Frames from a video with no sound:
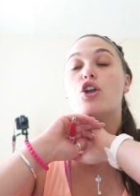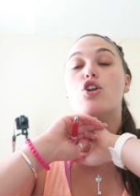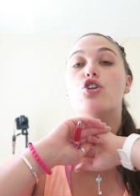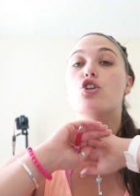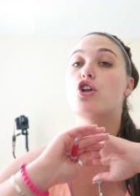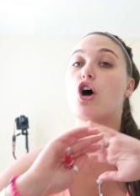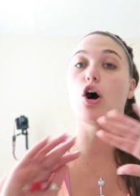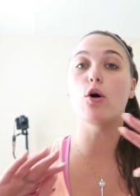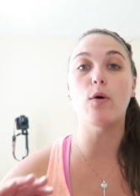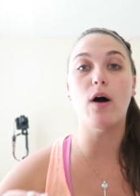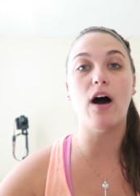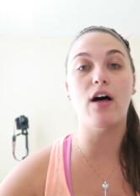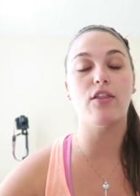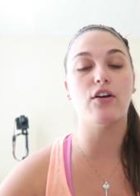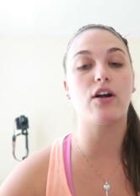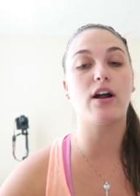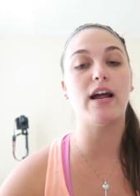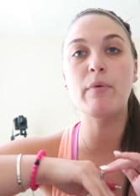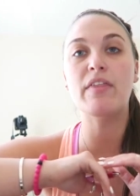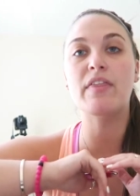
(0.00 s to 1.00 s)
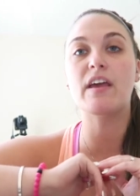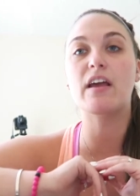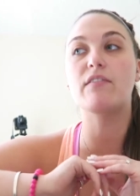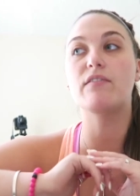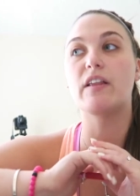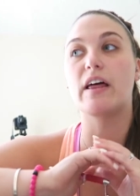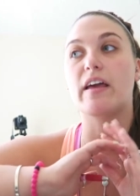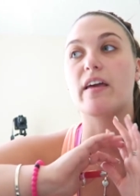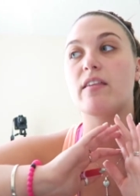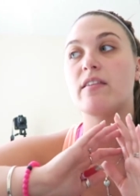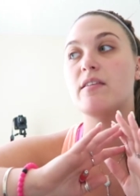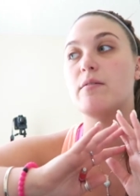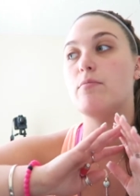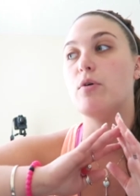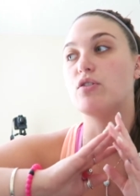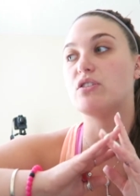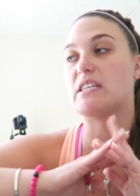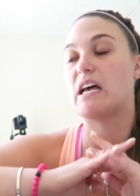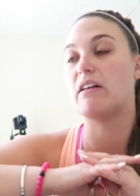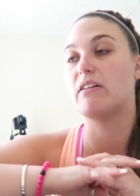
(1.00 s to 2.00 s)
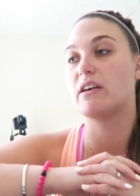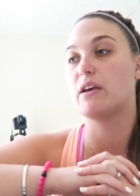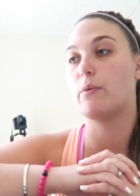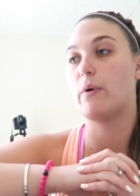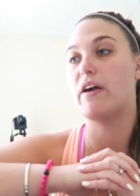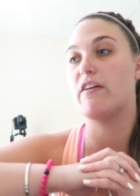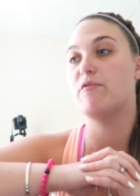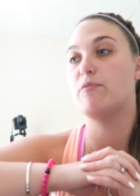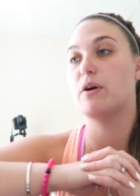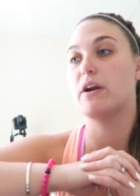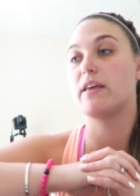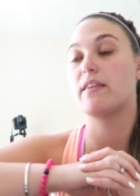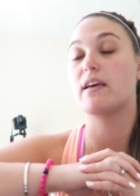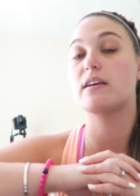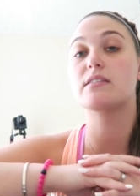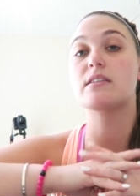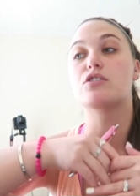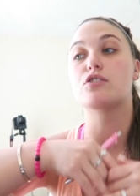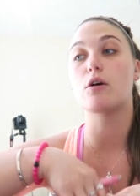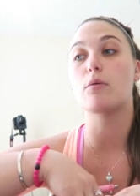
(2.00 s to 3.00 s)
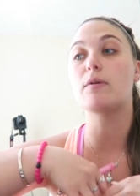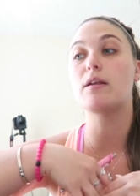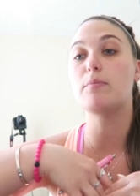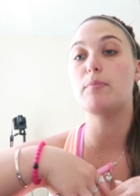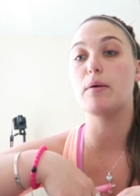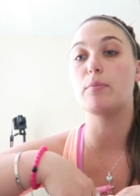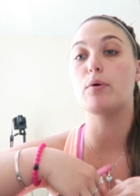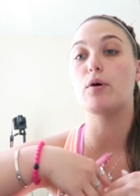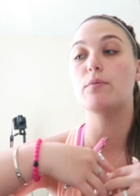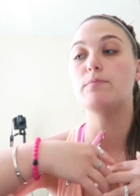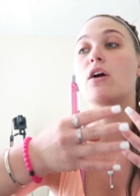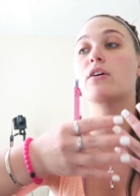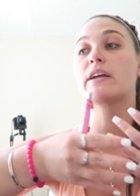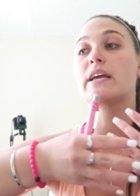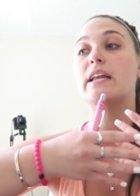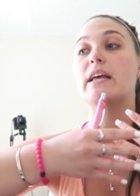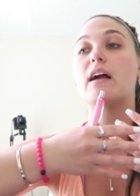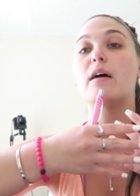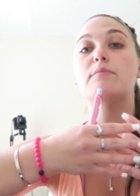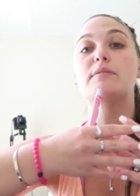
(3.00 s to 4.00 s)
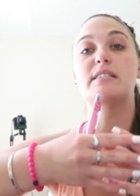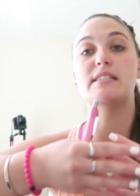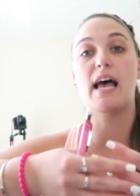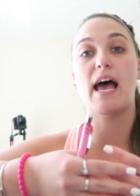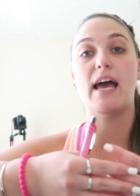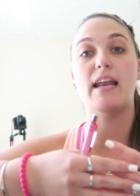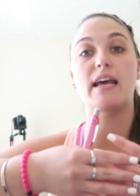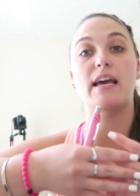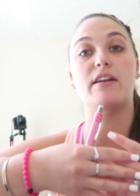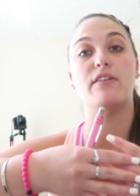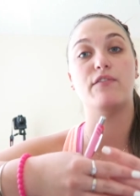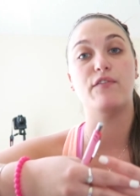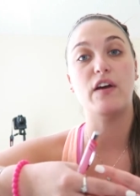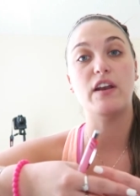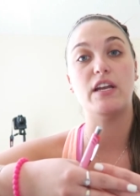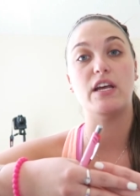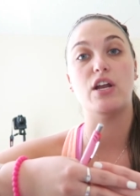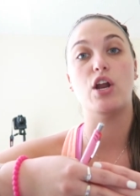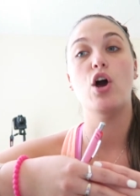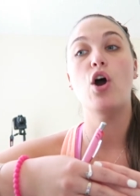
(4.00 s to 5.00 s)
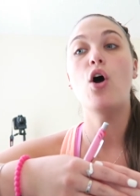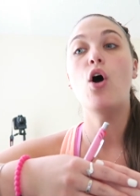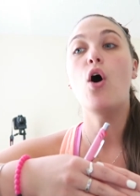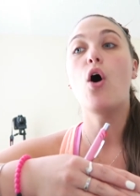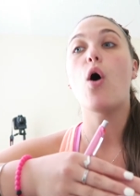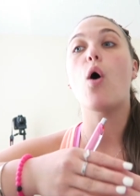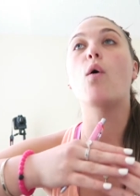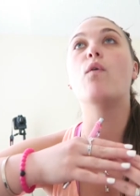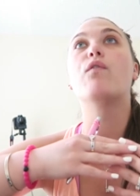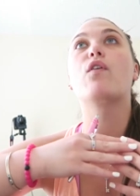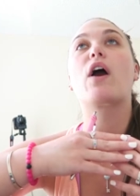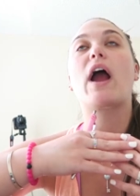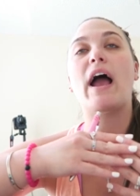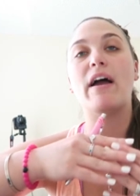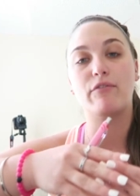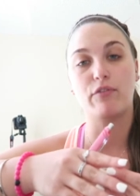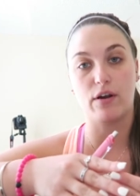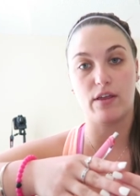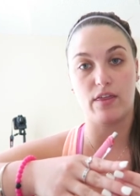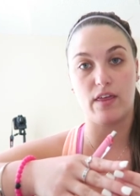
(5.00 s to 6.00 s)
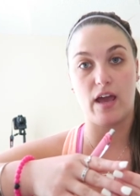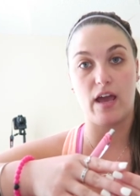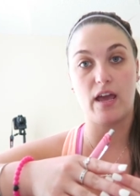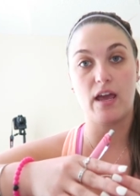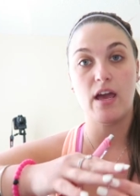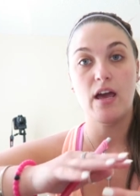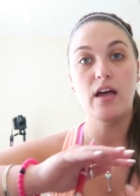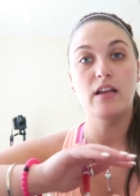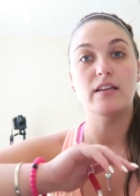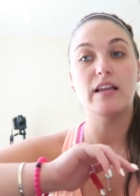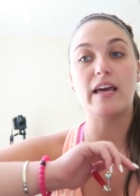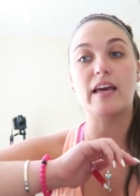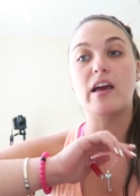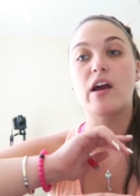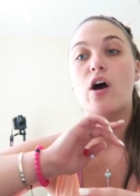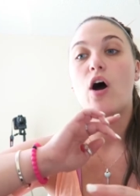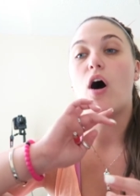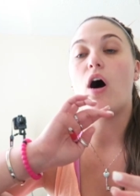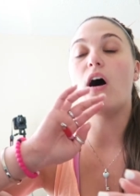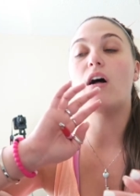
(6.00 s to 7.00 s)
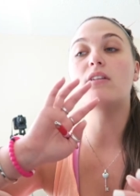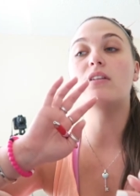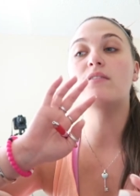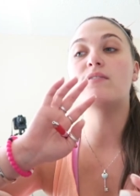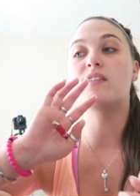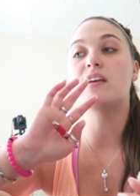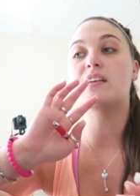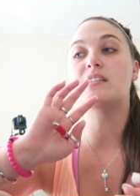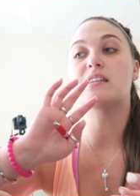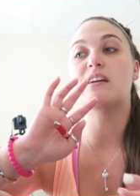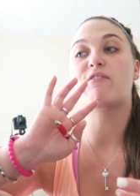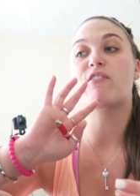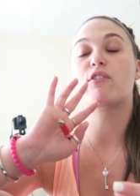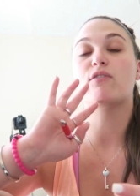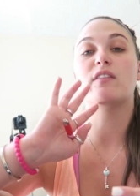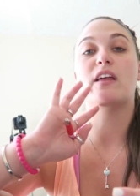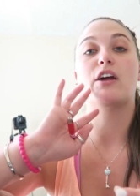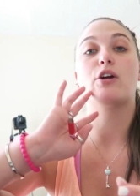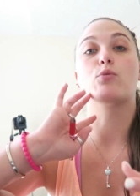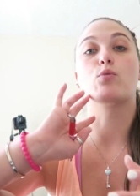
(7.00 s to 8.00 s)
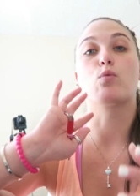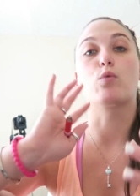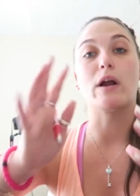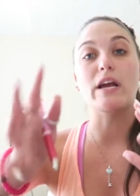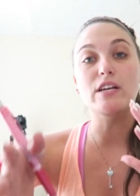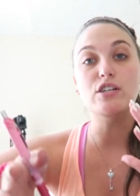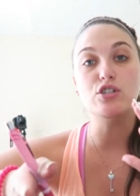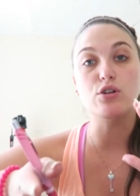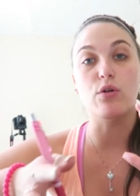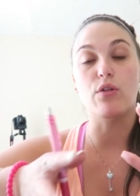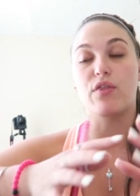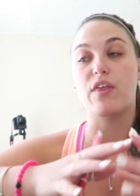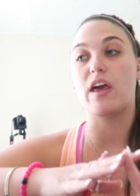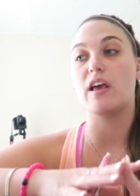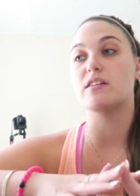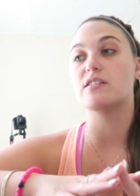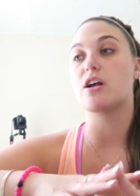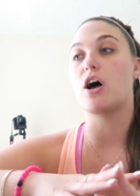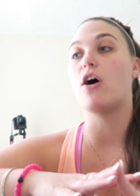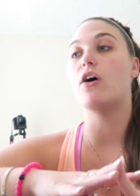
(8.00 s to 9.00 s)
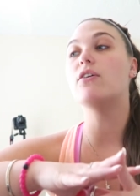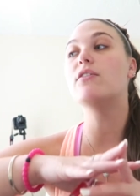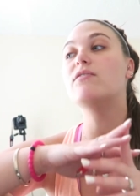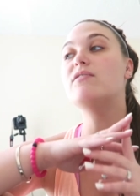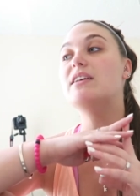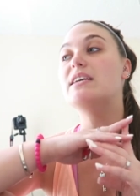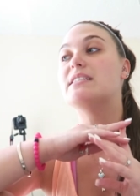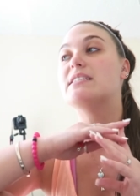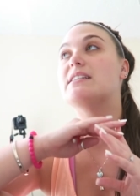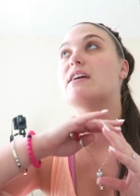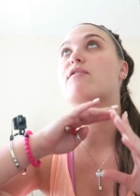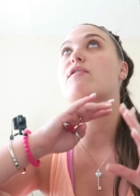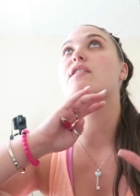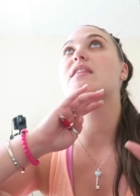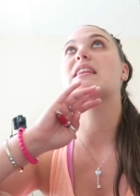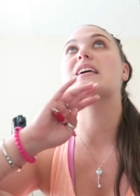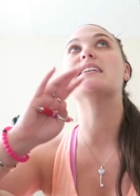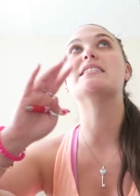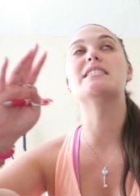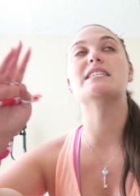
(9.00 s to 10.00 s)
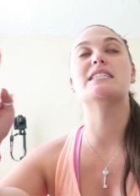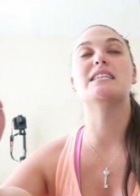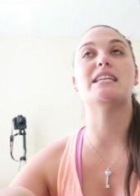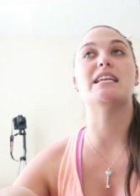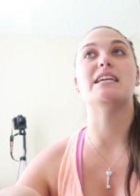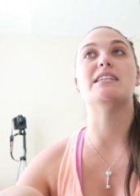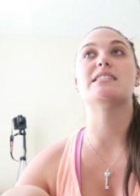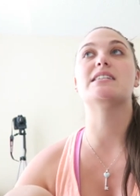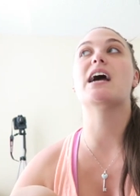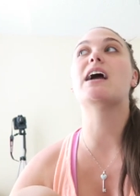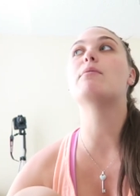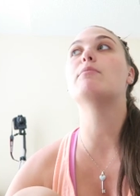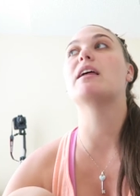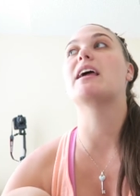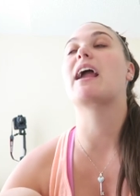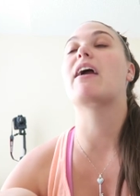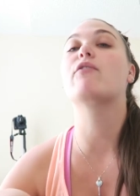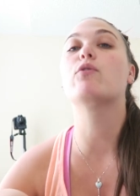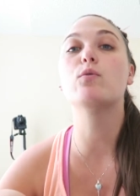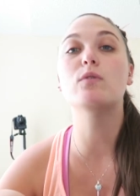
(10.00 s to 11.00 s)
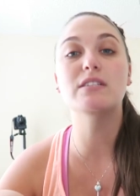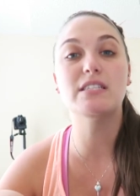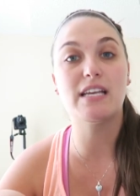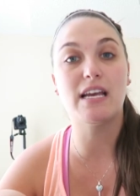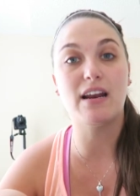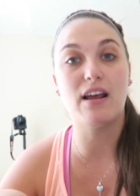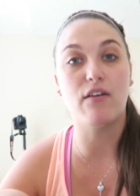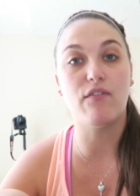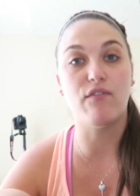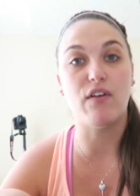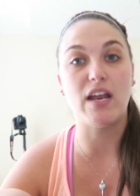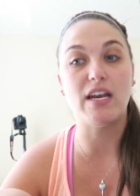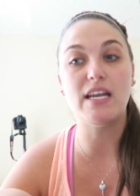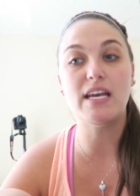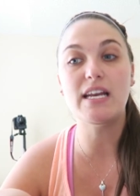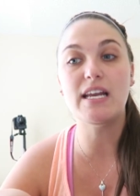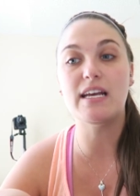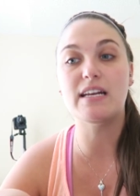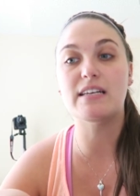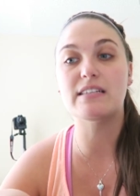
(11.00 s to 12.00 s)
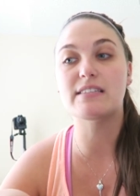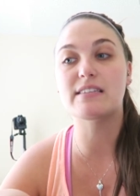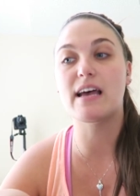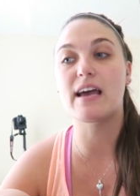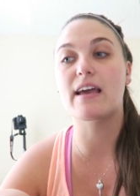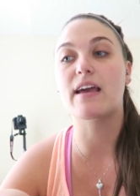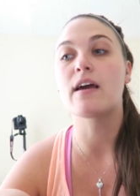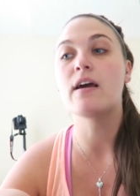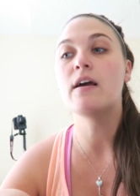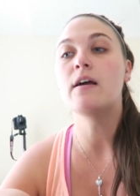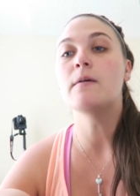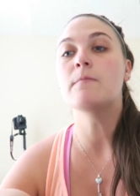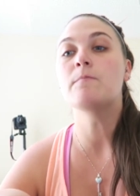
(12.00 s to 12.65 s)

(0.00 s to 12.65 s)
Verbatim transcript: no other. Let me think of like the most elegant way of putting this. So many people are getting upset and offended over everything. Like all of these different like racial things, all of these different things in today's time, like everyone's getting offended, and it's like,